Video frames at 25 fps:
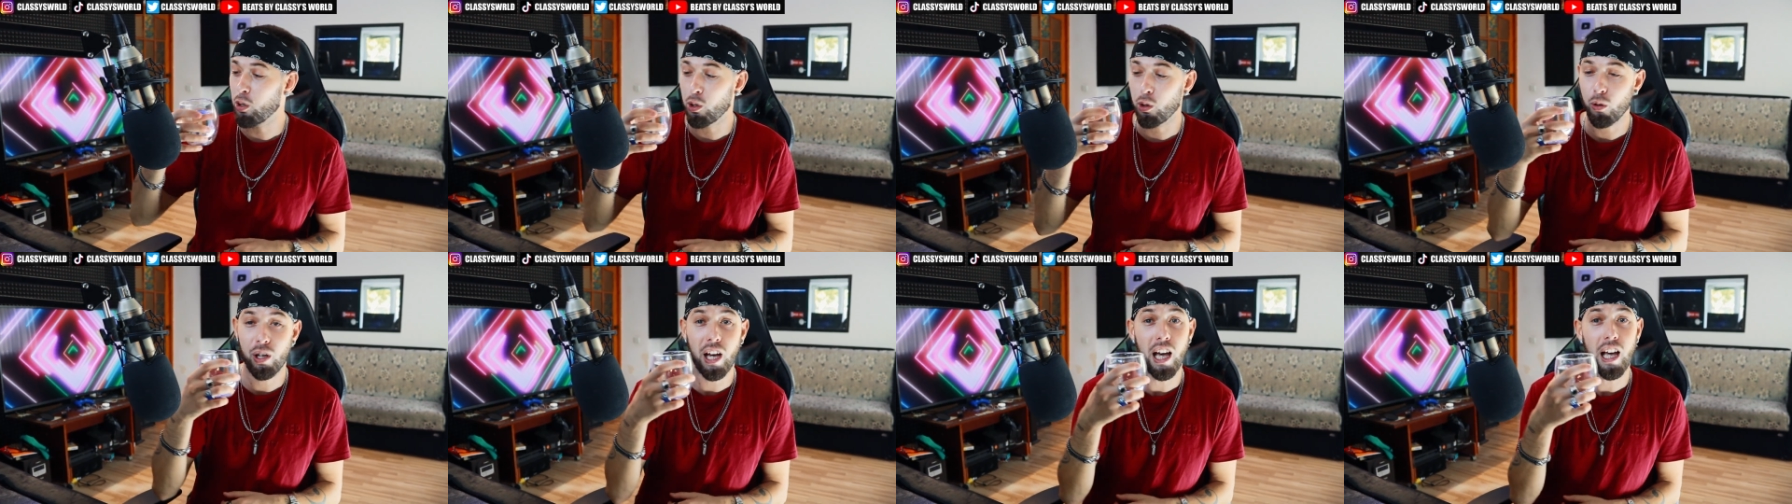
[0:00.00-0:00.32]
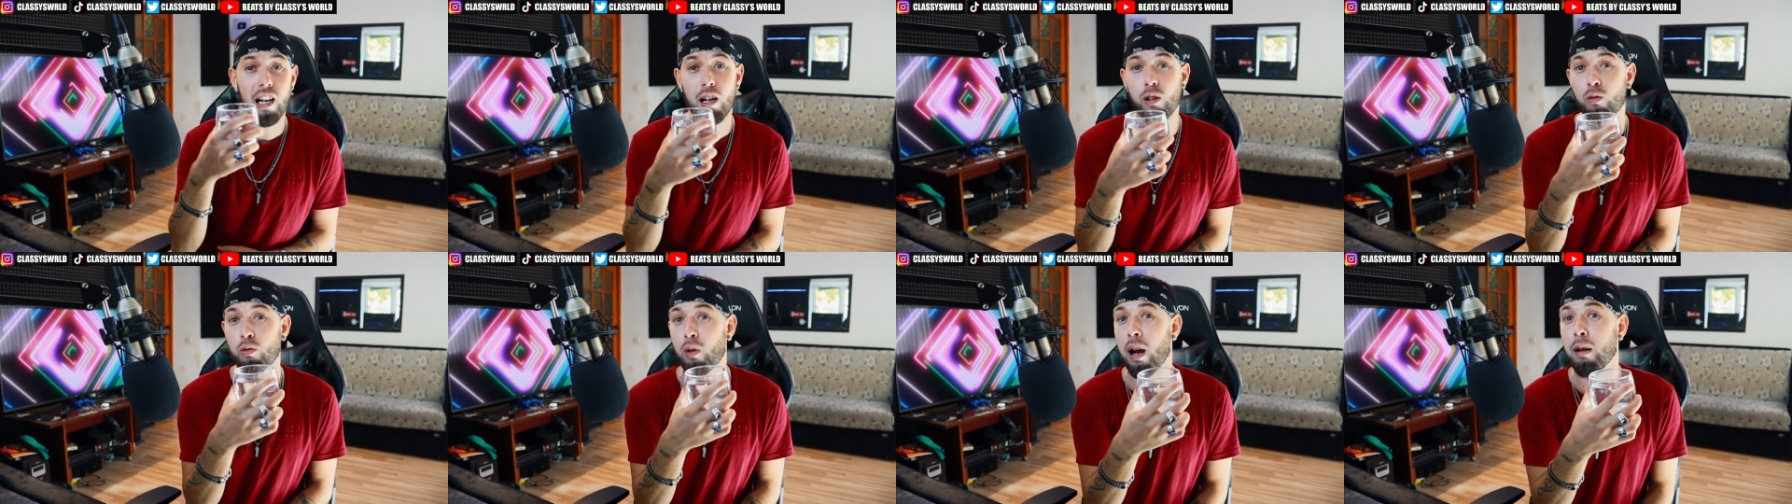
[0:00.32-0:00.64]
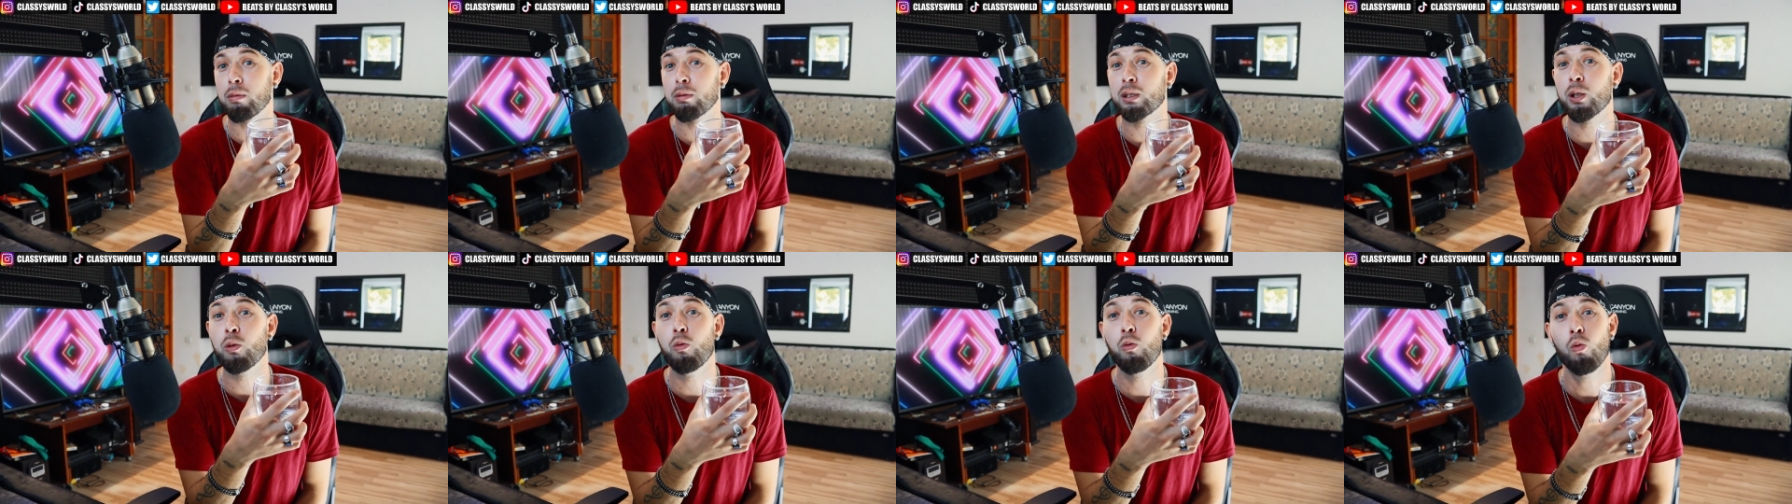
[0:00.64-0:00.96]
You gotta
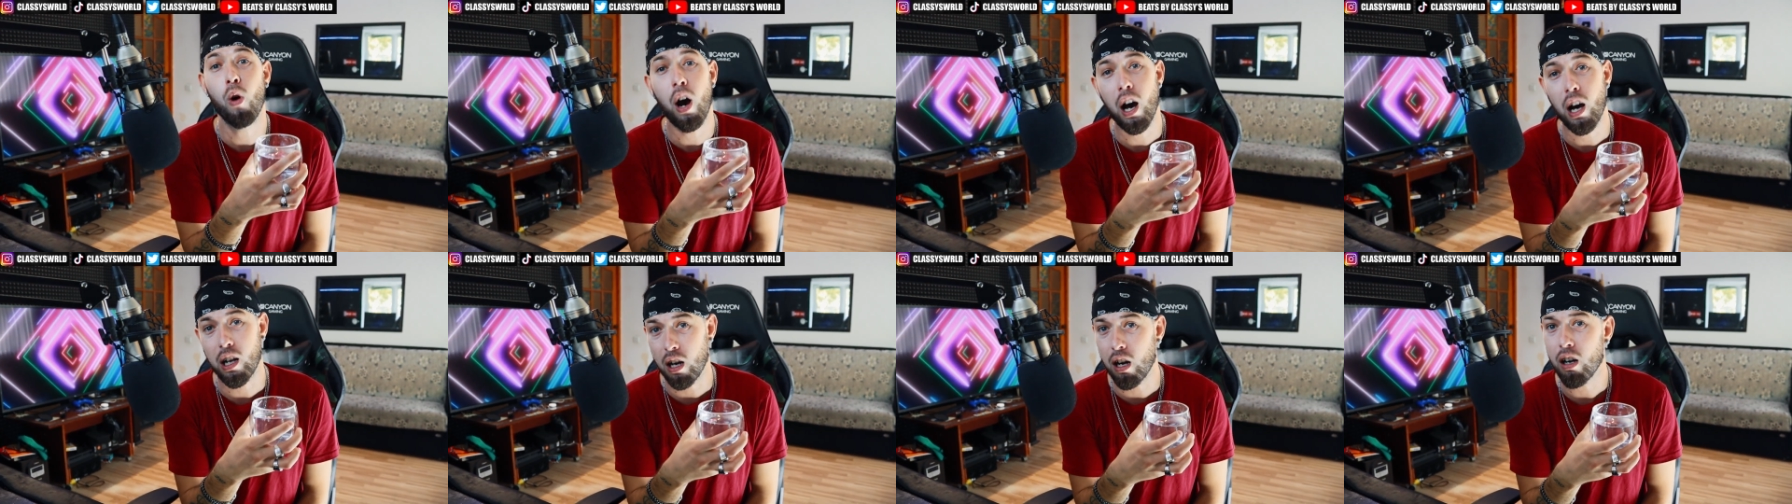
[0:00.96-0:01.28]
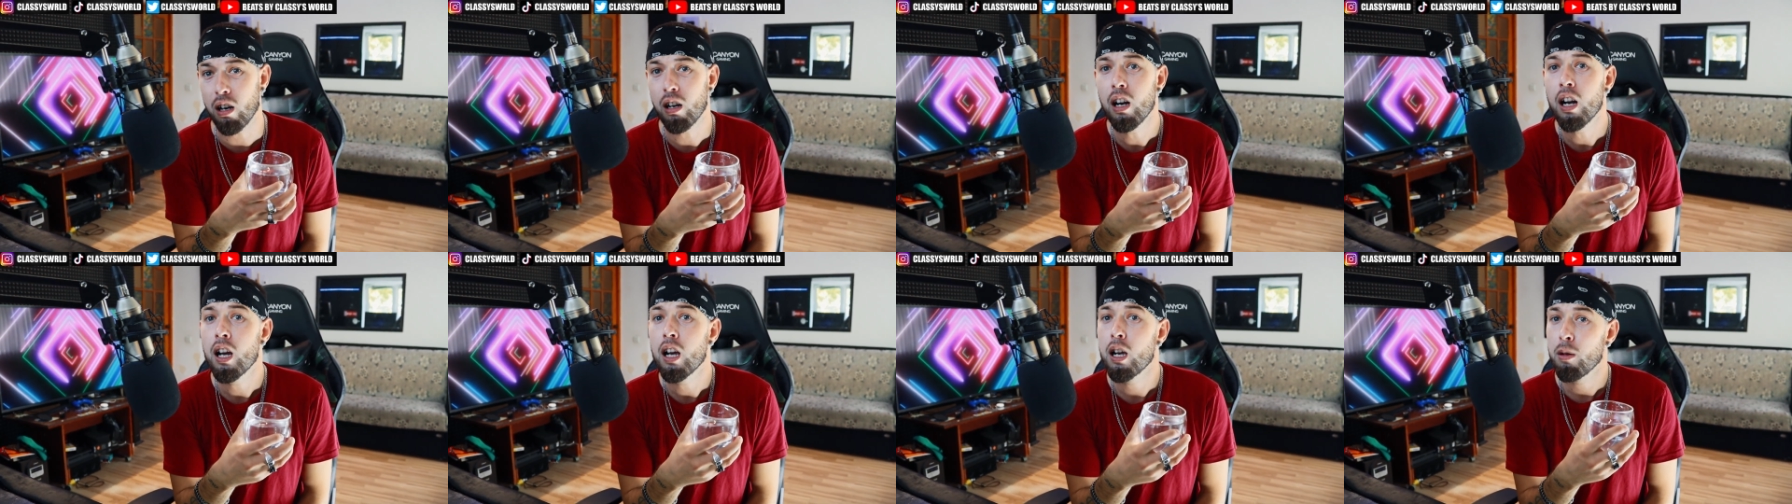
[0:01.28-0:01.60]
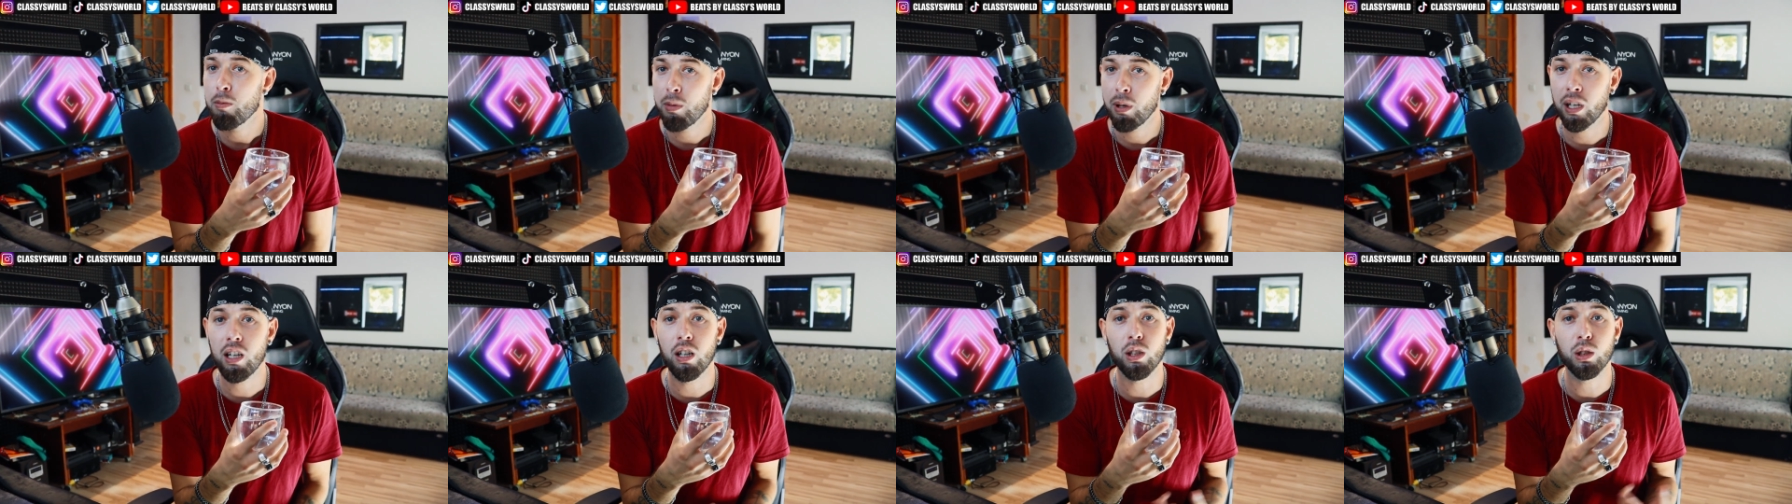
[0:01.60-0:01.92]
grab some water
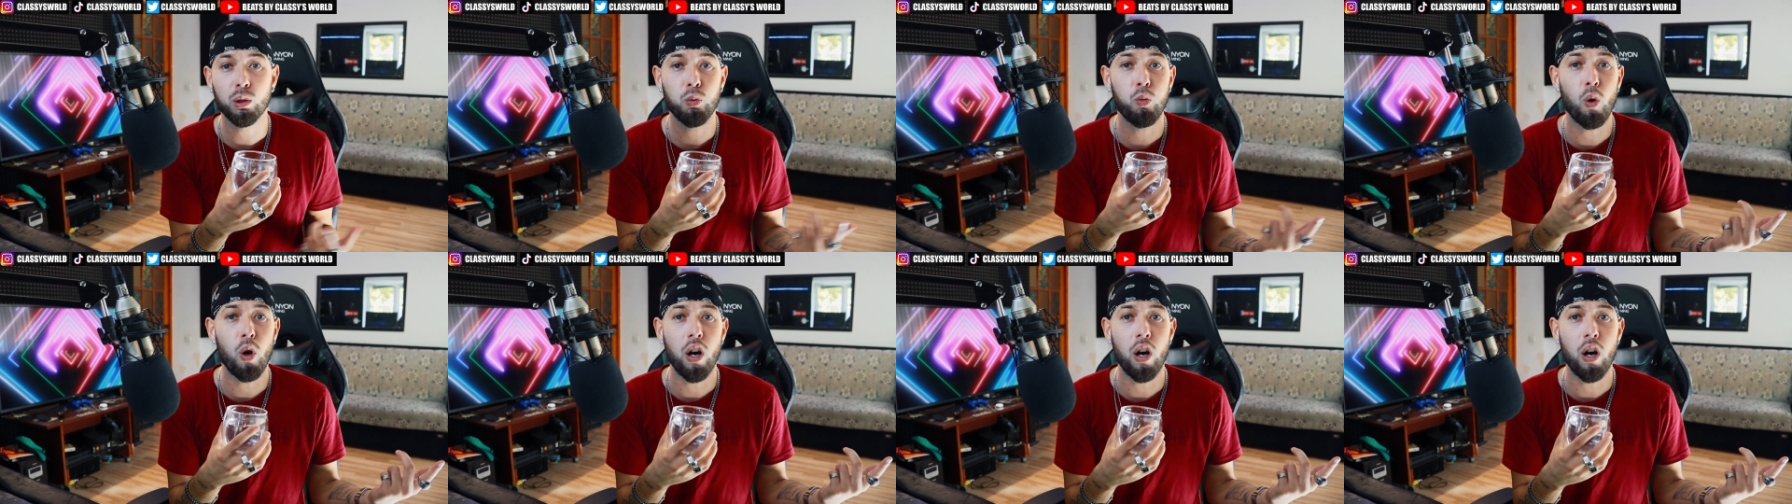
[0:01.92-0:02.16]
because